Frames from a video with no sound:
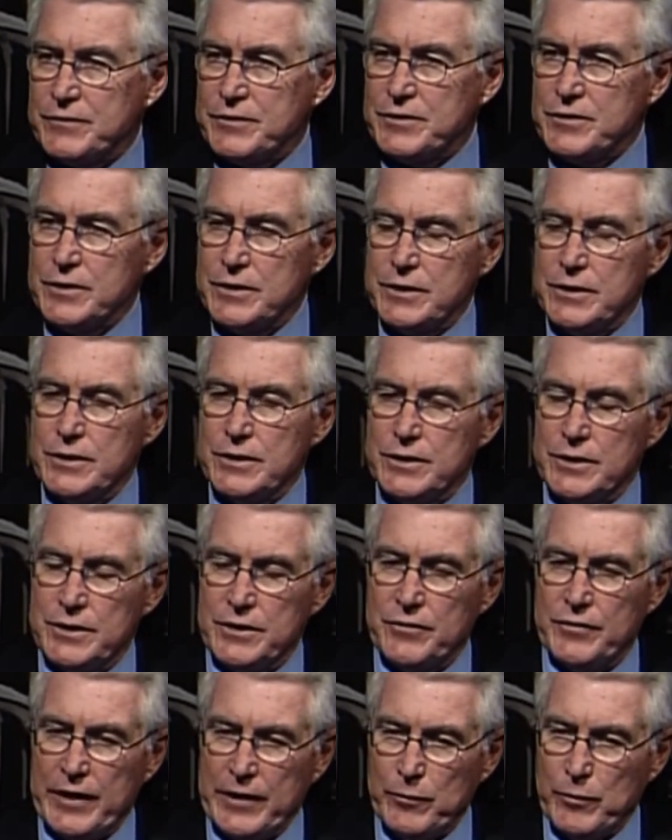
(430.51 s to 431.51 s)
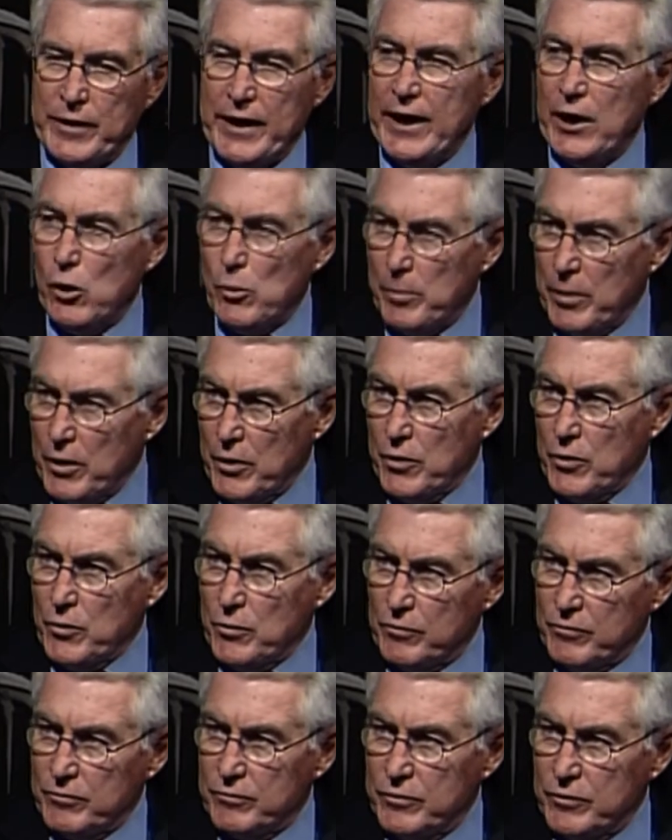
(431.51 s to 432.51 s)
And they would help
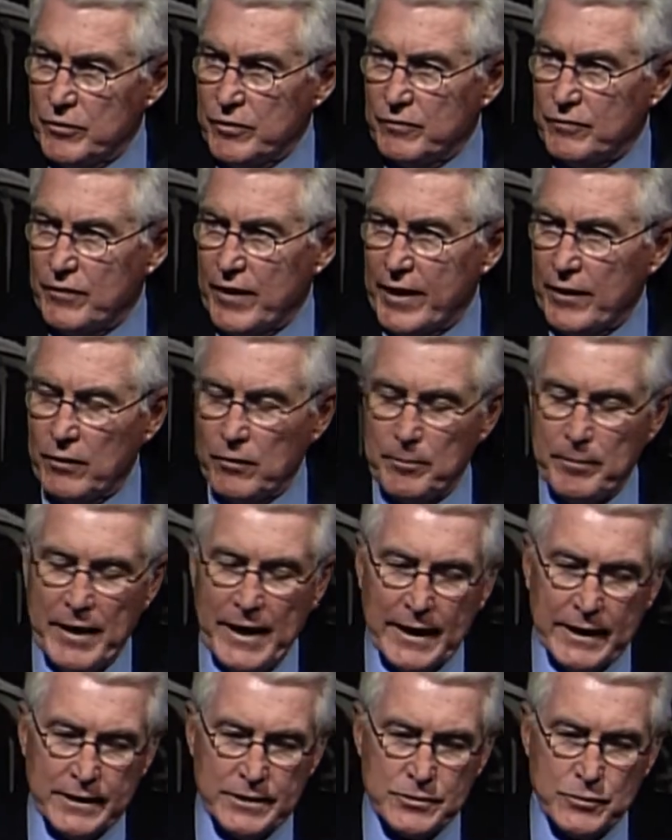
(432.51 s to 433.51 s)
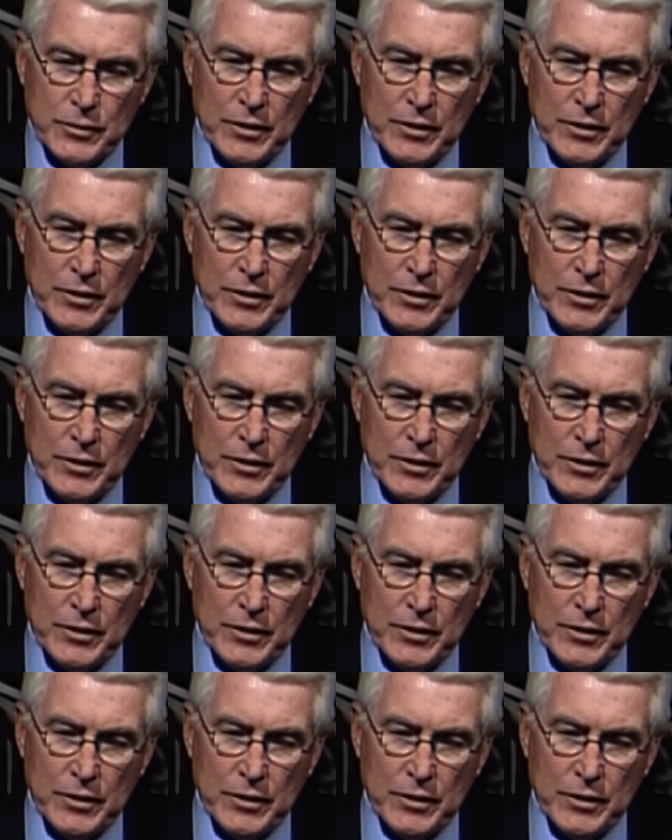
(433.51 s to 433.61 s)
her do the final package.